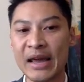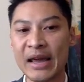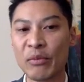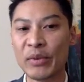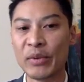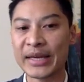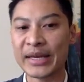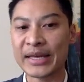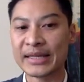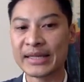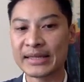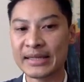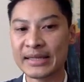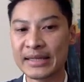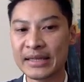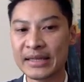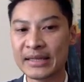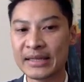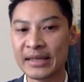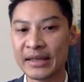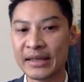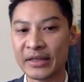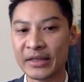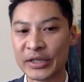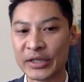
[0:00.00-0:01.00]
and we can see
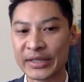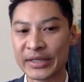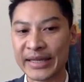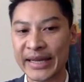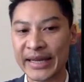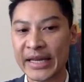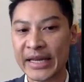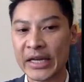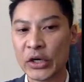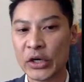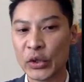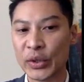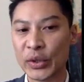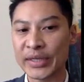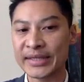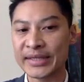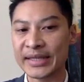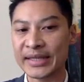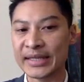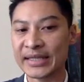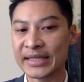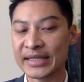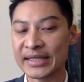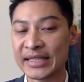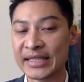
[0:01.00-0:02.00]
that there's
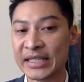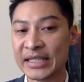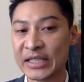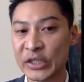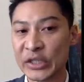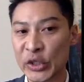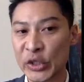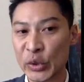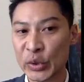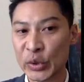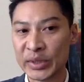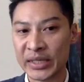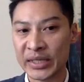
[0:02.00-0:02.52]
increasing T2